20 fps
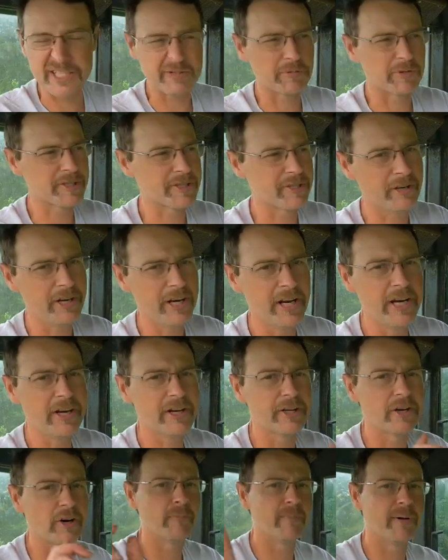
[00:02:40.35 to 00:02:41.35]
So we're starting here
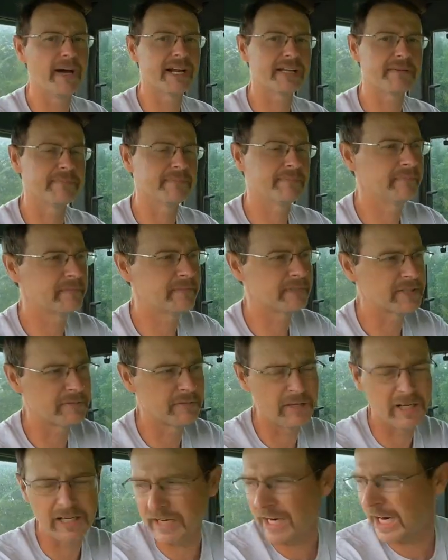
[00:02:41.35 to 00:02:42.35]
and going back
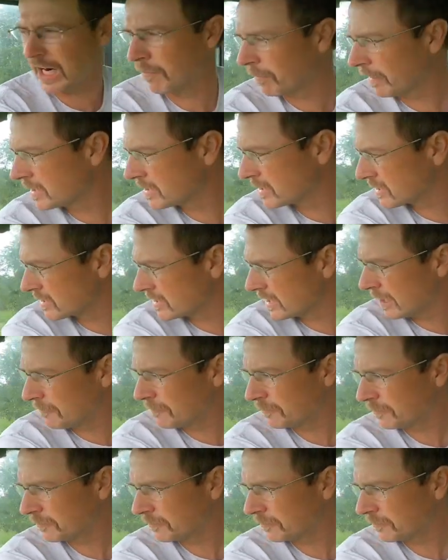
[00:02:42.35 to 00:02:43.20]
to our place this time.